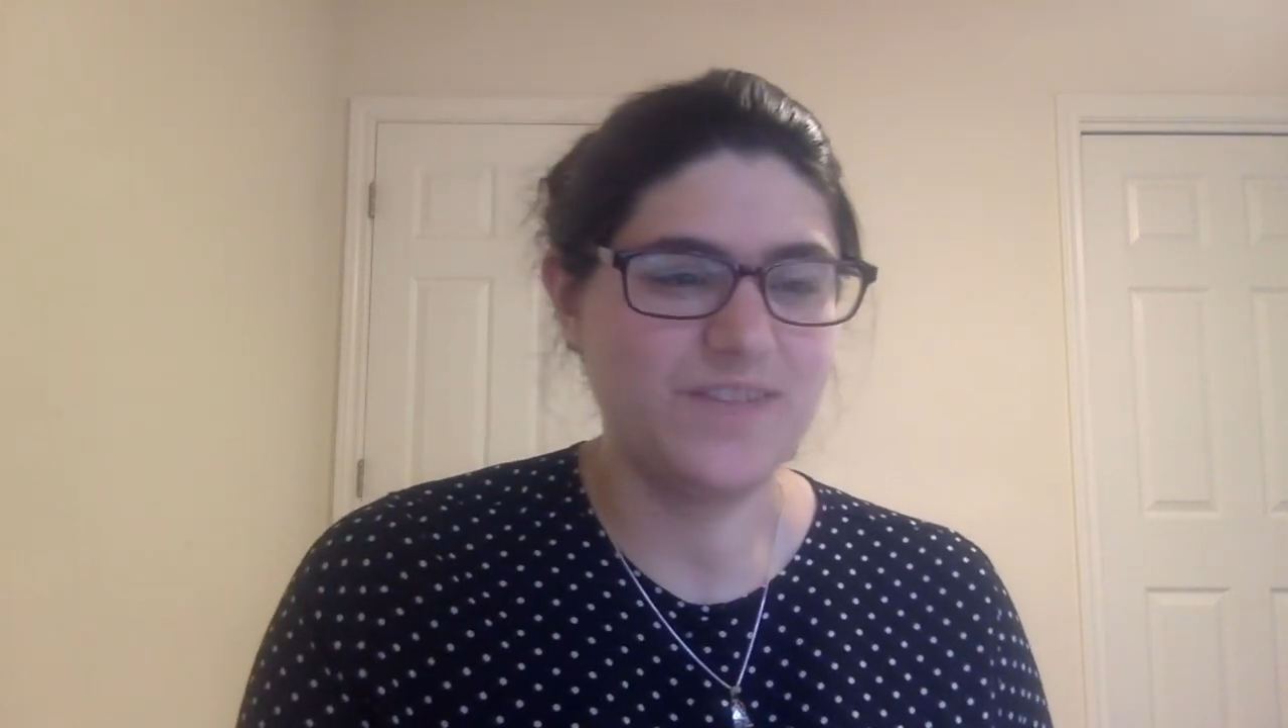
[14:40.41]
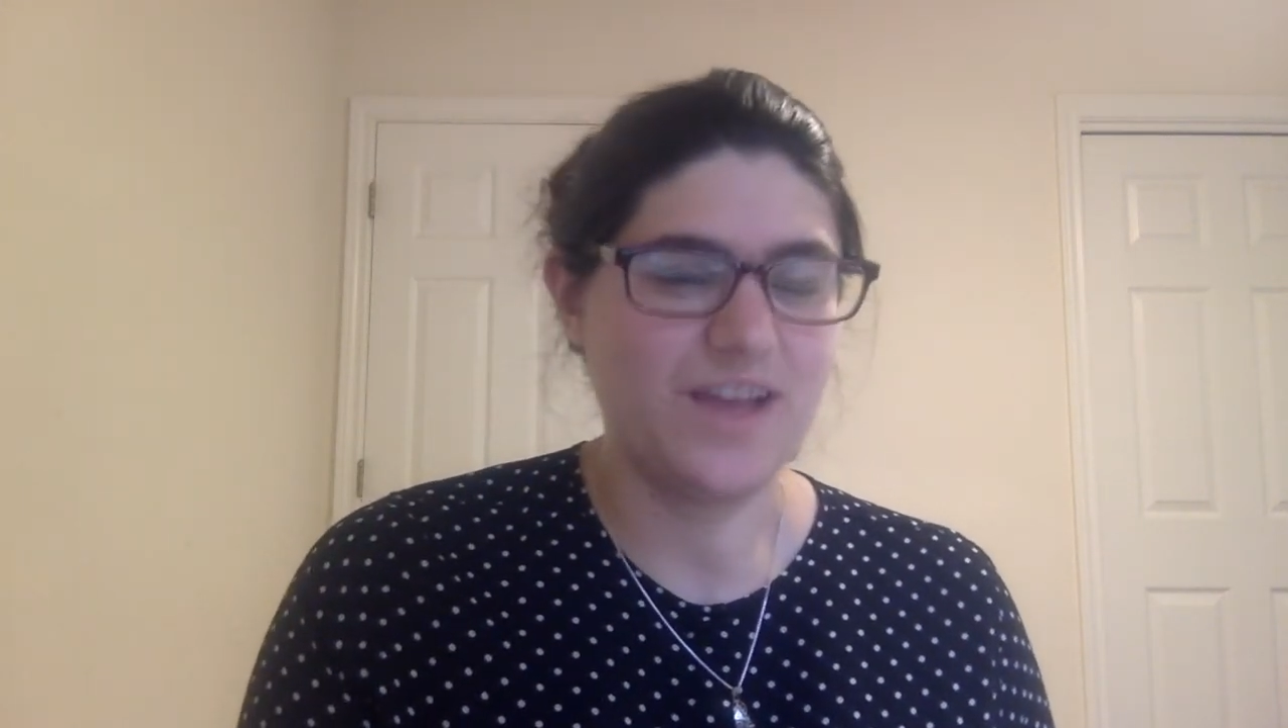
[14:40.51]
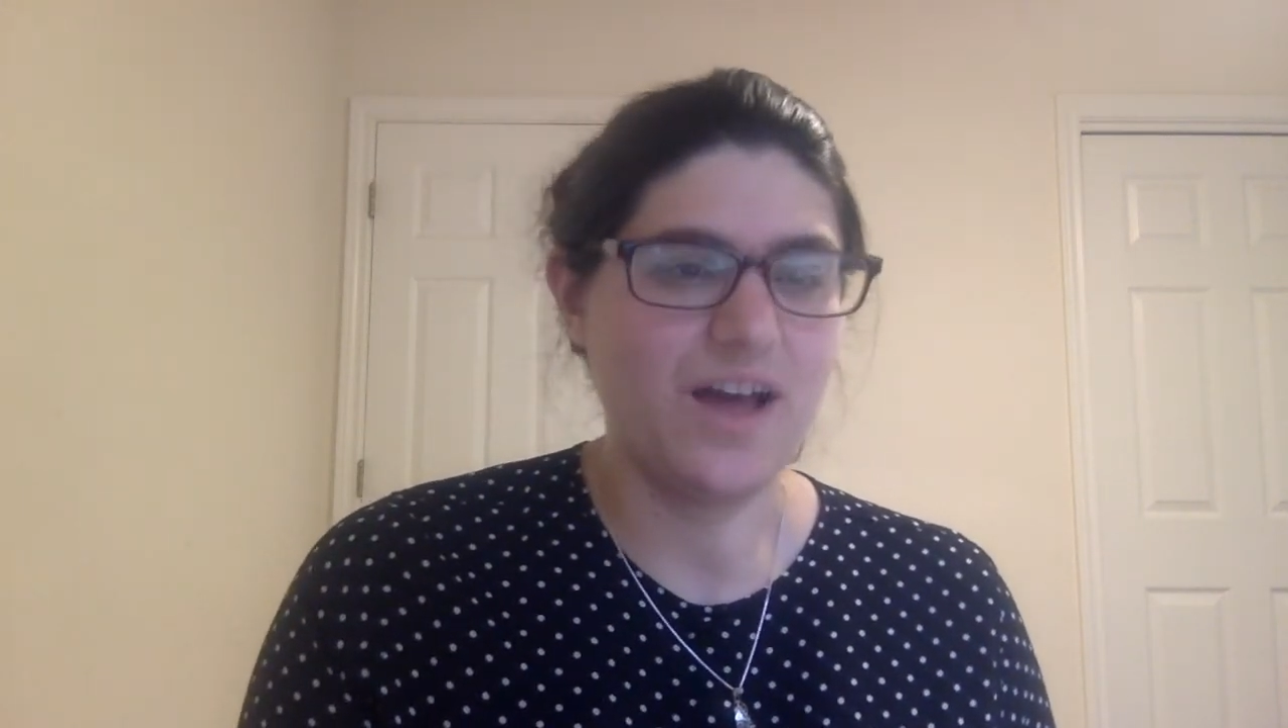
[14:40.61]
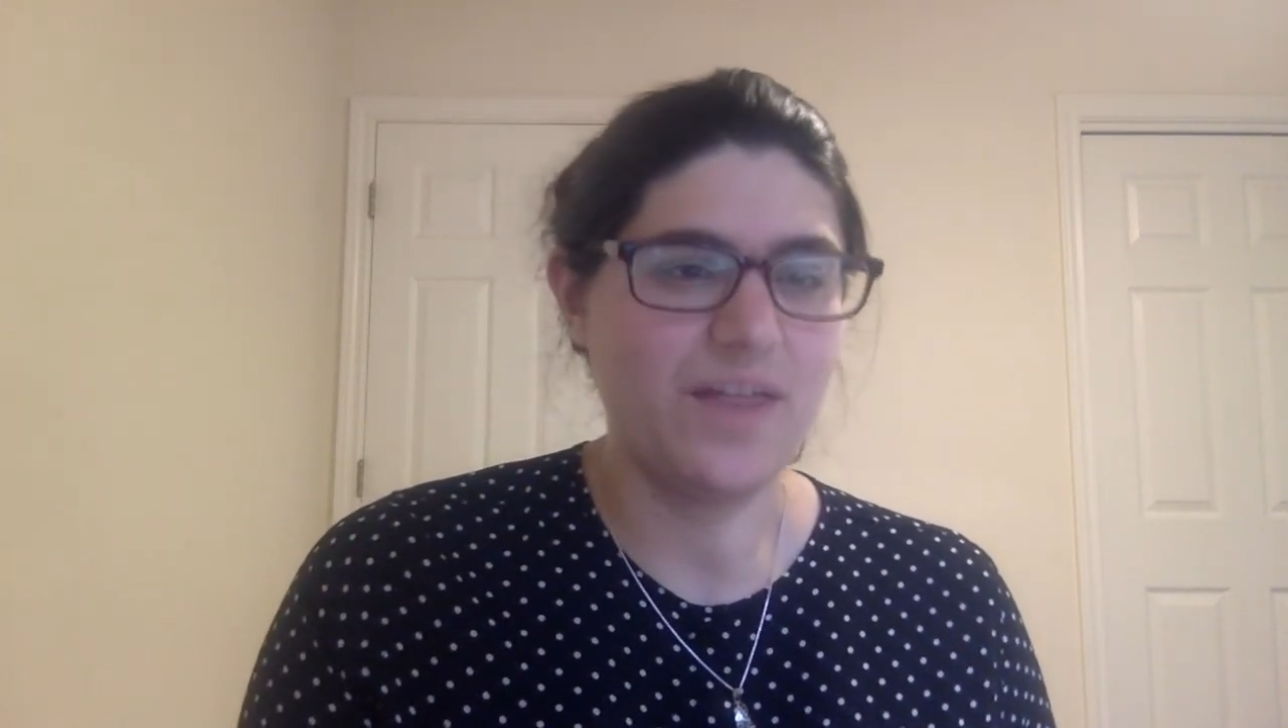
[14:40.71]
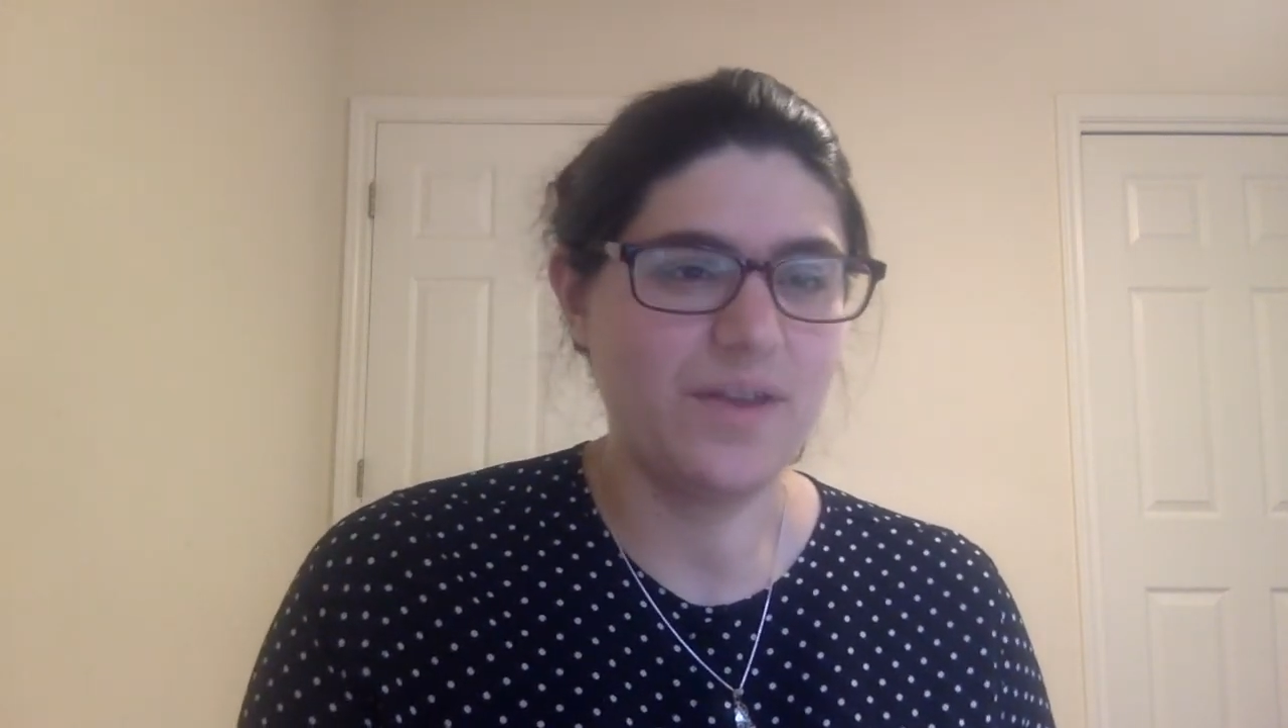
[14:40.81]
the
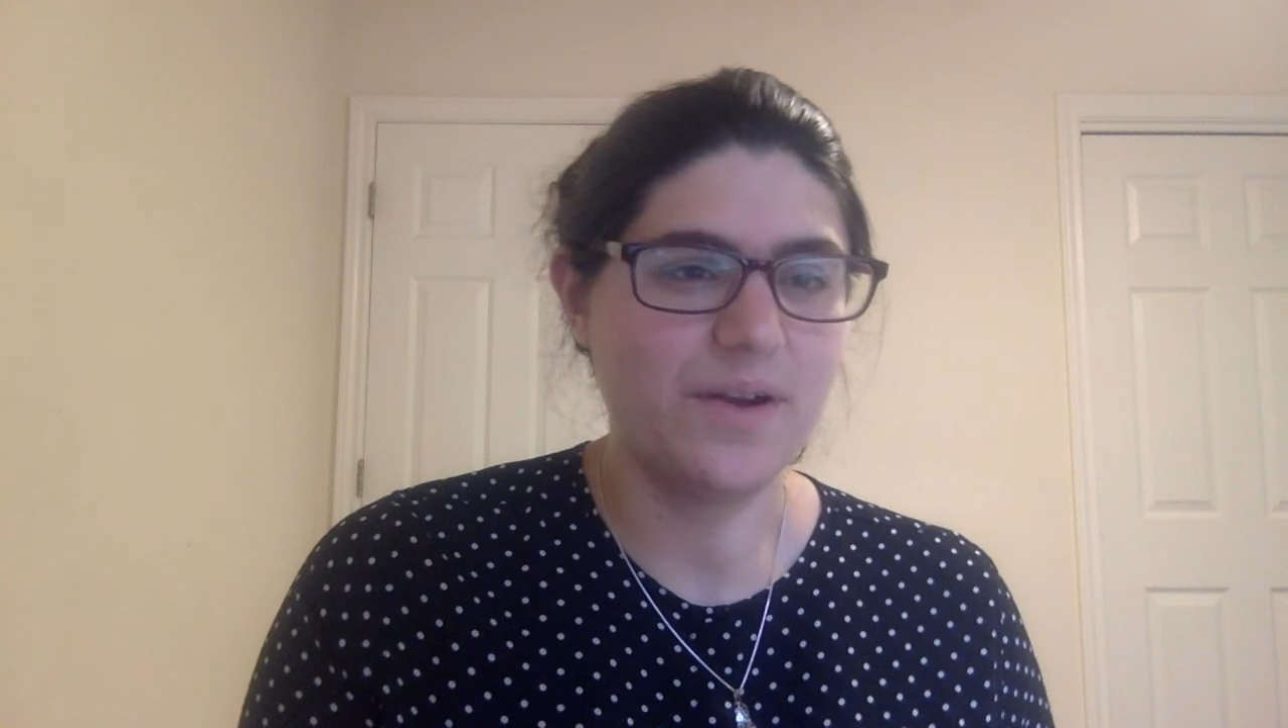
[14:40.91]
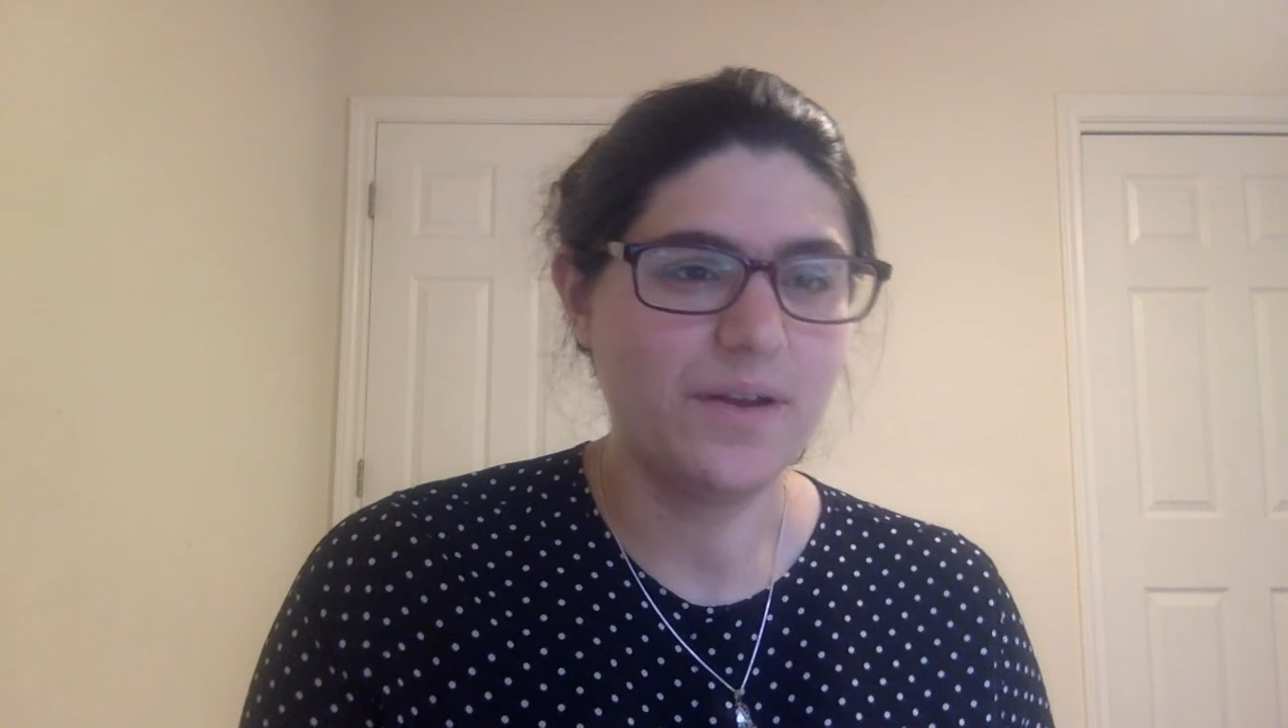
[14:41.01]
author.